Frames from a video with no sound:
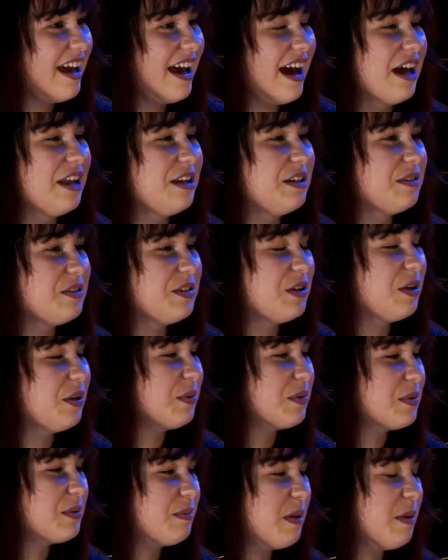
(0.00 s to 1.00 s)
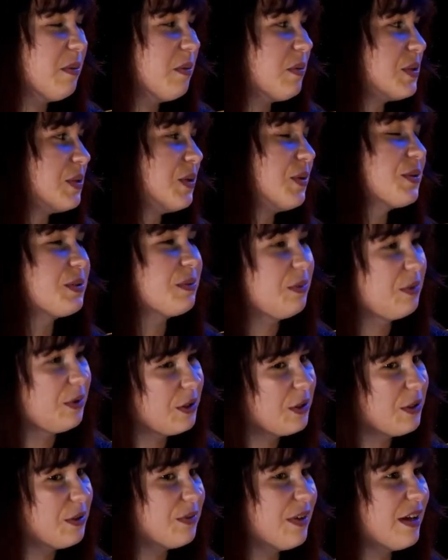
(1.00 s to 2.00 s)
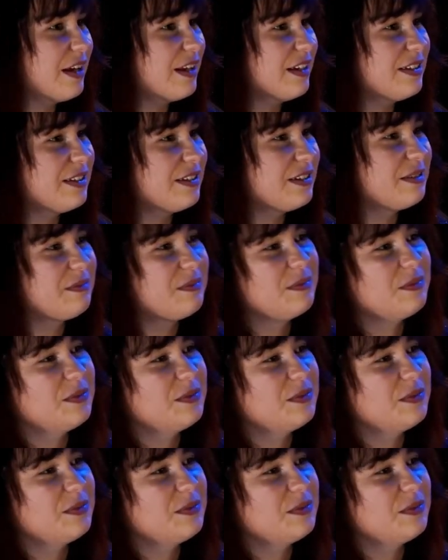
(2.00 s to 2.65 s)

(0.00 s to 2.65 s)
And people were so supportive, and they would